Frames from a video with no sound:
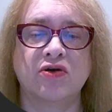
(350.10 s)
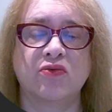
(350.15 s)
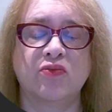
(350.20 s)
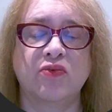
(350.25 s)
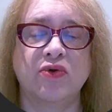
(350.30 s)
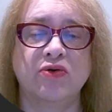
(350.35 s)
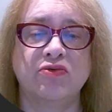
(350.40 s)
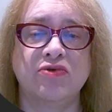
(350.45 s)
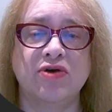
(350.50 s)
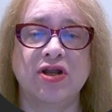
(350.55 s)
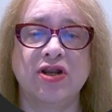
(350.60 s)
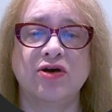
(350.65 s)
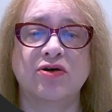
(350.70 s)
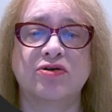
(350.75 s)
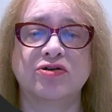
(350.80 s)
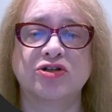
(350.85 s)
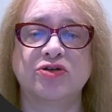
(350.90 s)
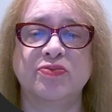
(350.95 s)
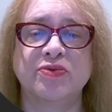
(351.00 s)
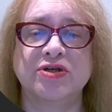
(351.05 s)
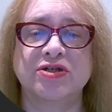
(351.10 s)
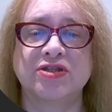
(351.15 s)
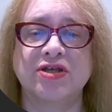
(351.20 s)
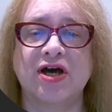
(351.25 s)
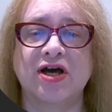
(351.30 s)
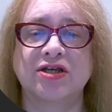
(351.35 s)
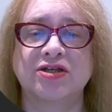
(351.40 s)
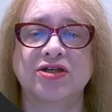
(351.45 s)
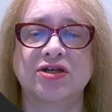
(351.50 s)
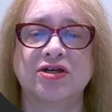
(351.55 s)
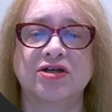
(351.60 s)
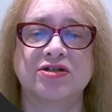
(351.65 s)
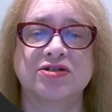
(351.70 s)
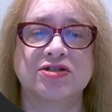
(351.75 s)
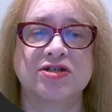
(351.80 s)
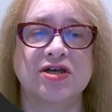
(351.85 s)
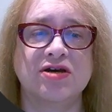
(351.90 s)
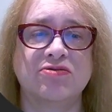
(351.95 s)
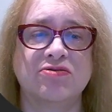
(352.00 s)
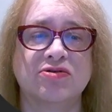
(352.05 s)
we really ought to be starting at
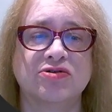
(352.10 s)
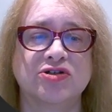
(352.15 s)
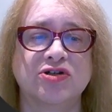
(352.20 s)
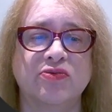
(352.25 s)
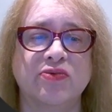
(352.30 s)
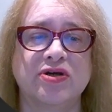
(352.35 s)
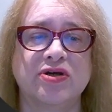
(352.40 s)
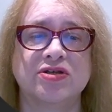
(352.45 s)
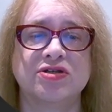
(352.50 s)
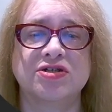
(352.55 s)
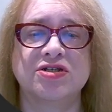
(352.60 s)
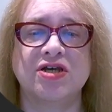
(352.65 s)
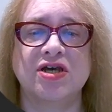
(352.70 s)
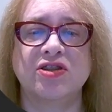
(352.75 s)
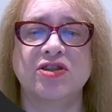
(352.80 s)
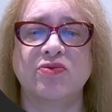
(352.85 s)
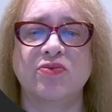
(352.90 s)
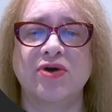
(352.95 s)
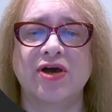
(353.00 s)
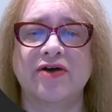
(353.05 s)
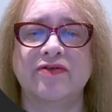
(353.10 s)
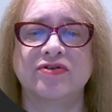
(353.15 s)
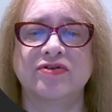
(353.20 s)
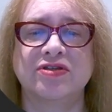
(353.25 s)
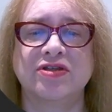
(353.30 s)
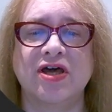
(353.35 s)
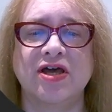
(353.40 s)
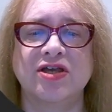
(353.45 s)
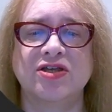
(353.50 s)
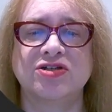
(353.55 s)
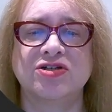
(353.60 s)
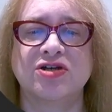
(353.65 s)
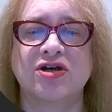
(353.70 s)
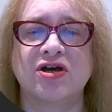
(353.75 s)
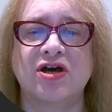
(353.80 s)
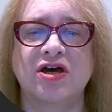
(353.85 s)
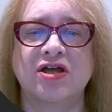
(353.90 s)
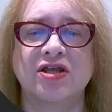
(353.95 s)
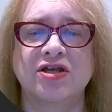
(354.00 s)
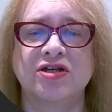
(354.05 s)
0. So we can see that we have a data
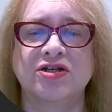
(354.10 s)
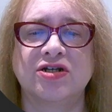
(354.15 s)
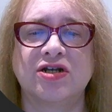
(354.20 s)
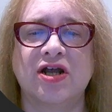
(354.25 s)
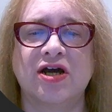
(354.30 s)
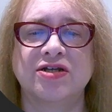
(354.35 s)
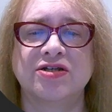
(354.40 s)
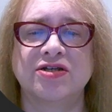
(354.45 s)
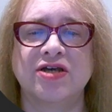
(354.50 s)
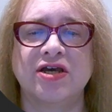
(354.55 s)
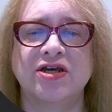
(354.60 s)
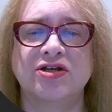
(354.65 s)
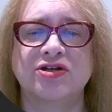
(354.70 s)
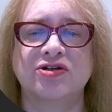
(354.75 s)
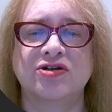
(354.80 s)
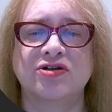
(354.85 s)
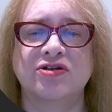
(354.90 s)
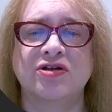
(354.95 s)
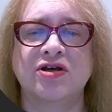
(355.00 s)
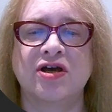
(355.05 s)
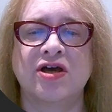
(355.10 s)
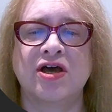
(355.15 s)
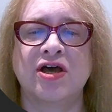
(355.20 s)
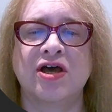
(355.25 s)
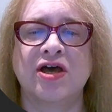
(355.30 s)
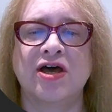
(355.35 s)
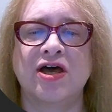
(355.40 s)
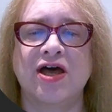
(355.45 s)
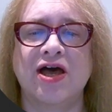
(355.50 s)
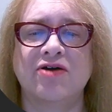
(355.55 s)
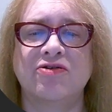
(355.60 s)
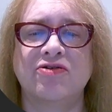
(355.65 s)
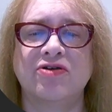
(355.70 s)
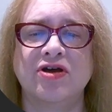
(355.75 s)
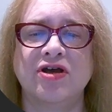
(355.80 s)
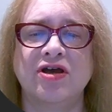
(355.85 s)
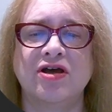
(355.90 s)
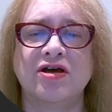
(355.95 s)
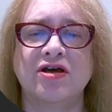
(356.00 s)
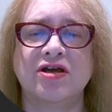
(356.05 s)
initialization error
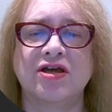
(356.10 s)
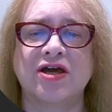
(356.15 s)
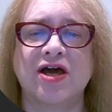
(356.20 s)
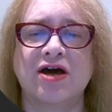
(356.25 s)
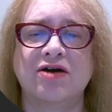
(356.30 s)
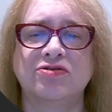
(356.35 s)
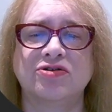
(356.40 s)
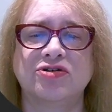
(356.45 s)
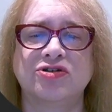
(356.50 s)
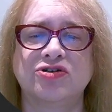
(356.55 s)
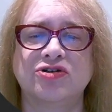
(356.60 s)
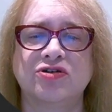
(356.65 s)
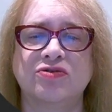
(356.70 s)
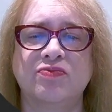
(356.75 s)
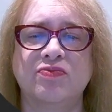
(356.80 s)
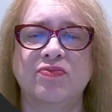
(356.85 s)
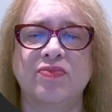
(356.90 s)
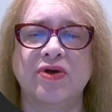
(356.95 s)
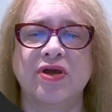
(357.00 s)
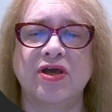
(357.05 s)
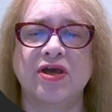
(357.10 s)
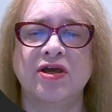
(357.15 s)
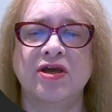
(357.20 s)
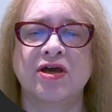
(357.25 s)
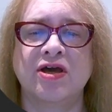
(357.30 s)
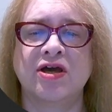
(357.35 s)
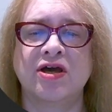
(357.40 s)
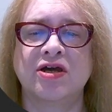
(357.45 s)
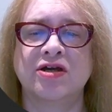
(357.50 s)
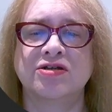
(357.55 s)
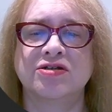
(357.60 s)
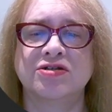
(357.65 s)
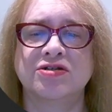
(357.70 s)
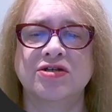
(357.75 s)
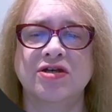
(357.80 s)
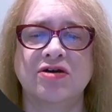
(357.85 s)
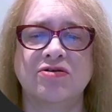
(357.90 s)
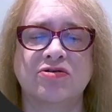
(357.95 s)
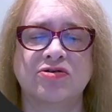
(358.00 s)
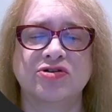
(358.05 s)
here. Count should be
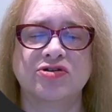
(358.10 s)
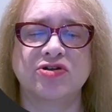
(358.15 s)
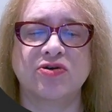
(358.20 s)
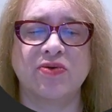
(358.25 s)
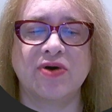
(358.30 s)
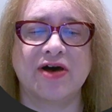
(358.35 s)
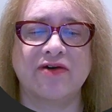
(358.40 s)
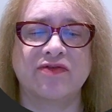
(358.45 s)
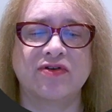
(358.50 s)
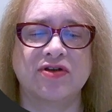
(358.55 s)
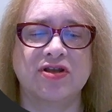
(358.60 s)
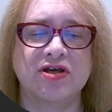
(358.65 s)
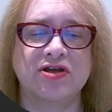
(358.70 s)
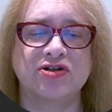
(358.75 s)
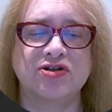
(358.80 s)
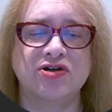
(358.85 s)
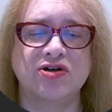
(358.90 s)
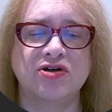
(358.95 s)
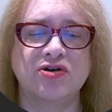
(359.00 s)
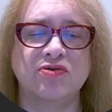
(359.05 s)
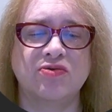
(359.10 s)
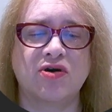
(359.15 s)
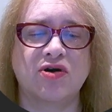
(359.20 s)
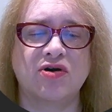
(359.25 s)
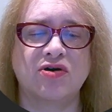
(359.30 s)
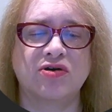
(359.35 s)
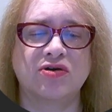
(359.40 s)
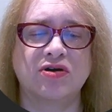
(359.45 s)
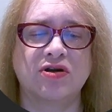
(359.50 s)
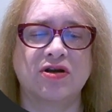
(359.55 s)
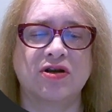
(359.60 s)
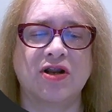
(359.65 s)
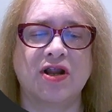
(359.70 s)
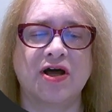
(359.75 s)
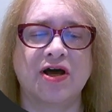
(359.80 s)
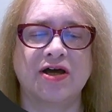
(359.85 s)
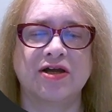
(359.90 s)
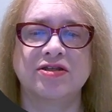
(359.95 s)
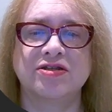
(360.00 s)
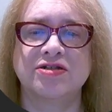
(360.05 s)
0. So we have an issue on
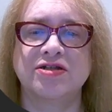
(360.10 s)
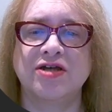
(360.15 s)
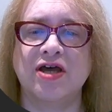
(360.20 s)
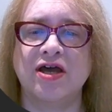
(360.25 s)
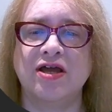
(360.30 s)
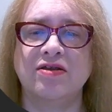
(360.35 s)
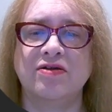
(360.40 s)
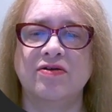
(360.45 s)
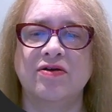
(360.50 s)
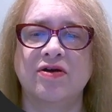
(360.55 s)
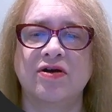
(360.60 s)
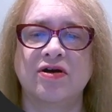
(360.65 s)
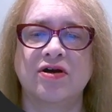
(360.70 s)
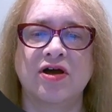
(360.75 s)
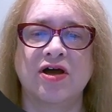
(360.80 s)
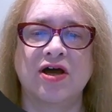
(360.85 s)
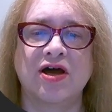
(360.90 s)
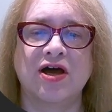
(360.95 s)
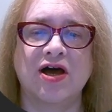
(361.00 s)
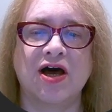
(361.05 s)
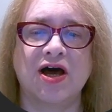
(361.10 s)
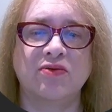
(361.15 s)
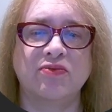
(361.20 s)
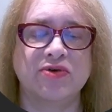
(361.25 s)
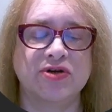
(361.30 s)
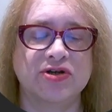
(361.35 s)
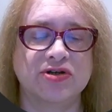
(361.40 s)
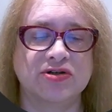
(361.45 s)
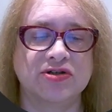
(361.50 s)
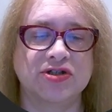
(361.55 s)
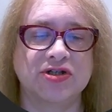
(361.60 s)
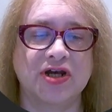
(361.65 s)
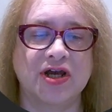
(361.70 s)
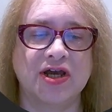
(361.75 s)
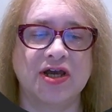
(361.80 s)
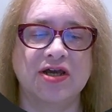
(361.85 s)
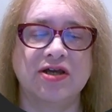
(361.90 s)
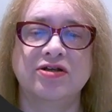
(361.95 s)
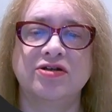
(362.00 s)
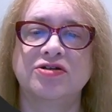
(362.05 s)
line 10, and we should
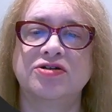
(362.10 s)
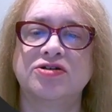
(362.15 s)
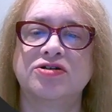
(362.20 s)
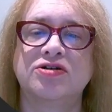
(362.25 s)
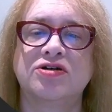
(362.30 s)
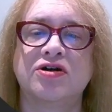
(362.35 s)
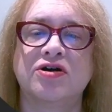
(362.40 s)
change